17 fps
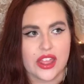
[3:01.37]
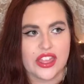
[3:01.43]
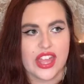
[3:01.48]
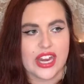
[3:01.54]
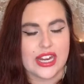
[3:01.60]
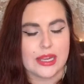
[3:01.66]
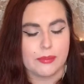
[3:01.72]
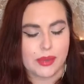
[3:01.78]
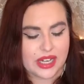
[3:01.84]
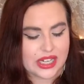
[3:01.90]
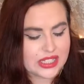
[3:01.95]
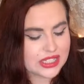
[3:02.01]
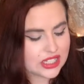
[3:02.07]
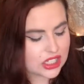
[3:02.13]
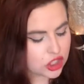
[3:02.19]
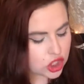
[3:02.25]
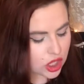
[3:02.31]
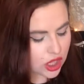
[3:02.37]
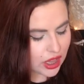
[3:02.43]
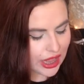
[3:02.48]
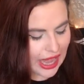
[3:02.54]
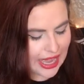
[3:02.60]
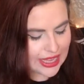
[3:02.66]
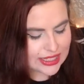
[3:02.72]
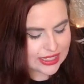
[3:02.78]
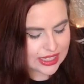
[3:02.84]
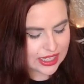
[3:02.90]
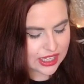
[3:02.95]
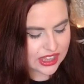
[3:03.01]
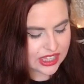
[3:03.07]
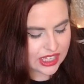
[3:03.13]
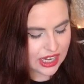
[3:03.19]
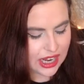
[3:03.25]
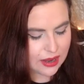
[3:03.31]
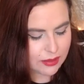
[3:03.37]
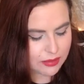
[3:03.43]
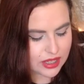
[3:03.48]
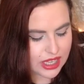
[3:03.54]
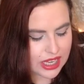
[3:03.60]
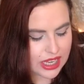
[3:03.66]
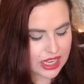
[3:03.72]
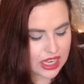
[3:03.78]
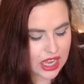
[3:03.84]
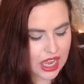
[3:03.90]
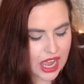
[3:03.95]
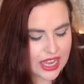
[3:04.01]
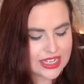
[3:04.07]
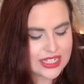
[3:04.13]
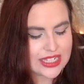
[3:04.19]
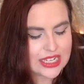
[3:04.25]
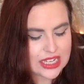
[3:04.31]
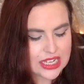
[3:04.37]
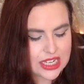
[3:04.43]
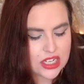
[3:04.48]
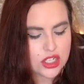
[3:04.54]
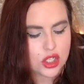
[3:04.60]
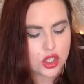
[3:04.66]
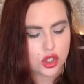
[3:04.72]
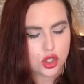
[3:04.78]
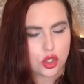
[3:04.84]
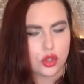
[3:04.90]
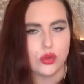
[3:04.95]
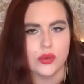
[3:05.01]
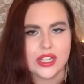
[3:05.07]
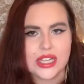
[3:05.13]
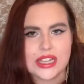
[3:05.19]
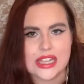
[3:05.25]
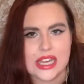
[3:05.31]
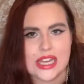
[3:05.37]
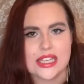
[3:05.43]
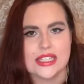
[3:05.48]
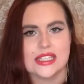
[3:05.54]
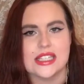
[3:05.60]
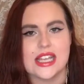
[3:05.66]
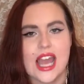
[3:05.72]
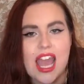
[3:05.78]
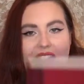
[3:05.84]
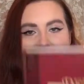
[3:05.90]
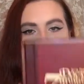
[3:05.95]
but it's such a classic that I'm like, I need to read this.